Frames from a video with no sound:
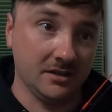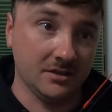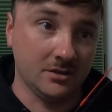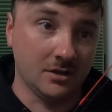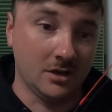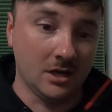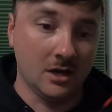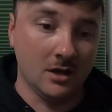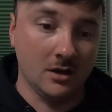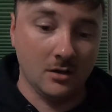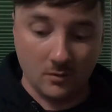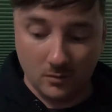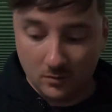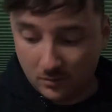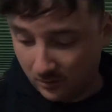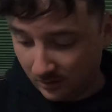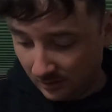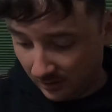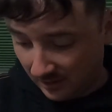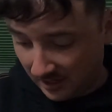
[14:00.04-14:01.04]
this,
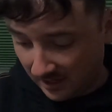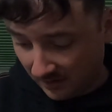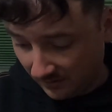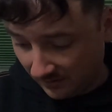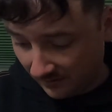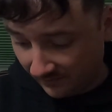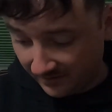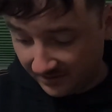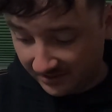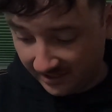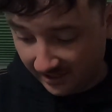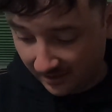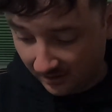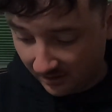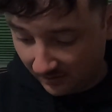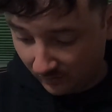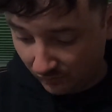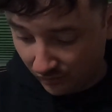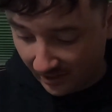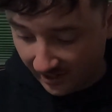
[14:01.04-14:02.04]
or I don't know if it's like
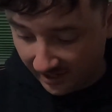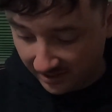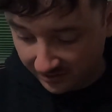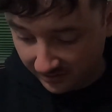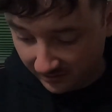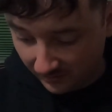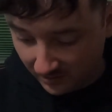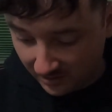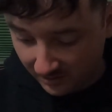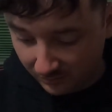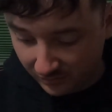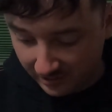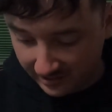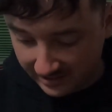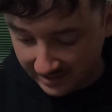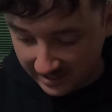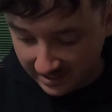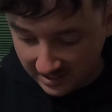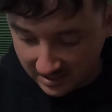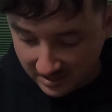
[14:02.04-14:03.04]
other brands or what,
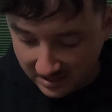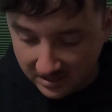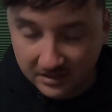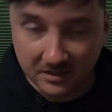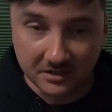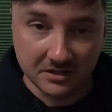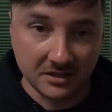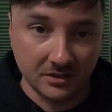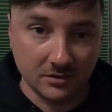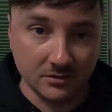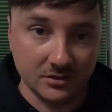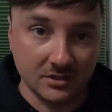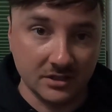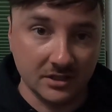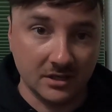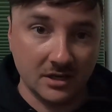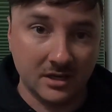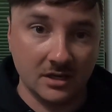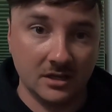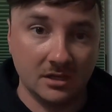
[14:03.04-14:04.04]
but the tickle
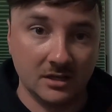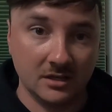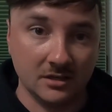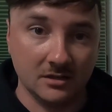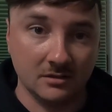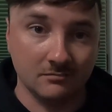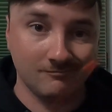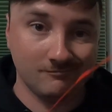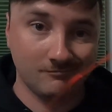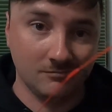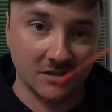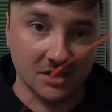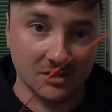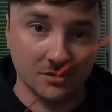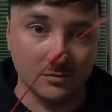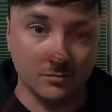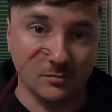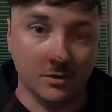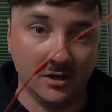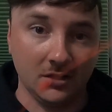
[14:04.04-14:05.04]
stick,
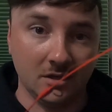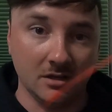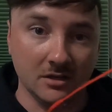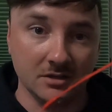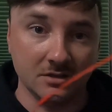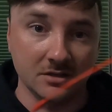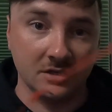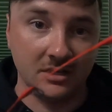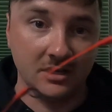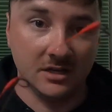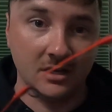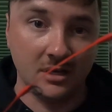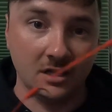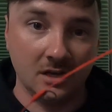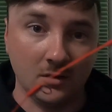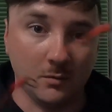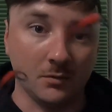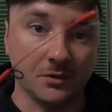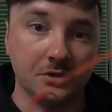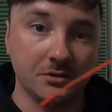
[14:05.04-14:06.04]
this is what it does
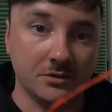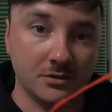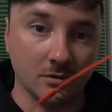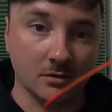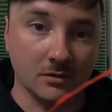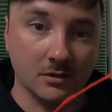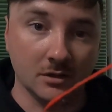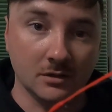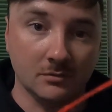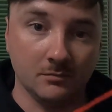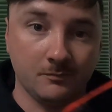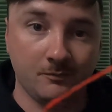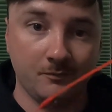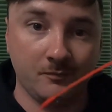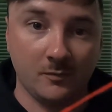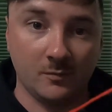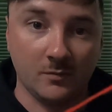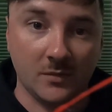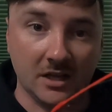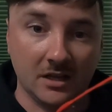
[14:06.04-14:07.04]
when you store it
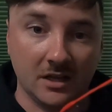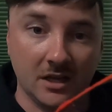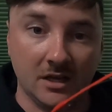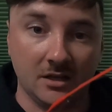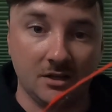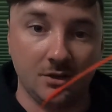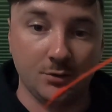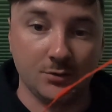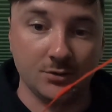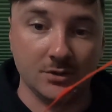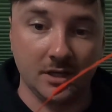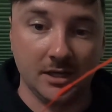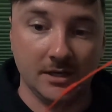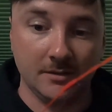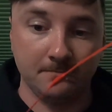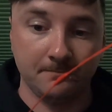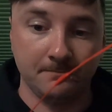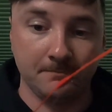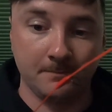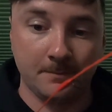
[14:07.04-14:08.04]
and not using
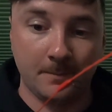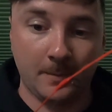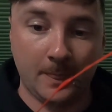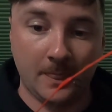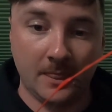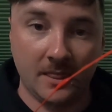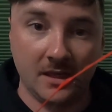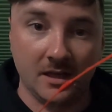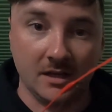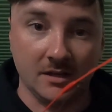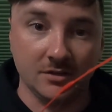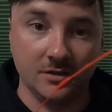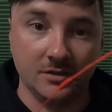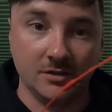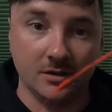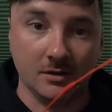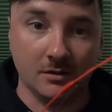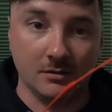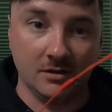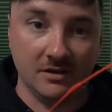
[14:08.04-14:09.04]
it. And
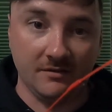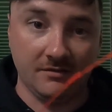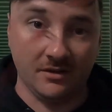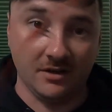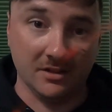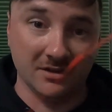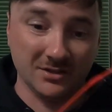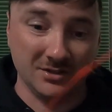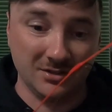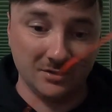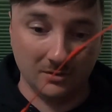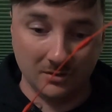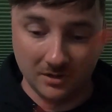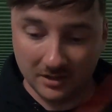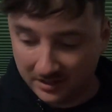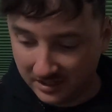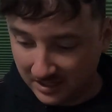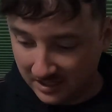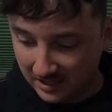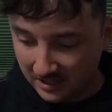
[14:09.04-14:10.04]
so if you're gonna
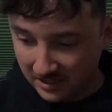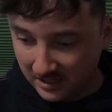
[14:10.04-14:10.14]
store it,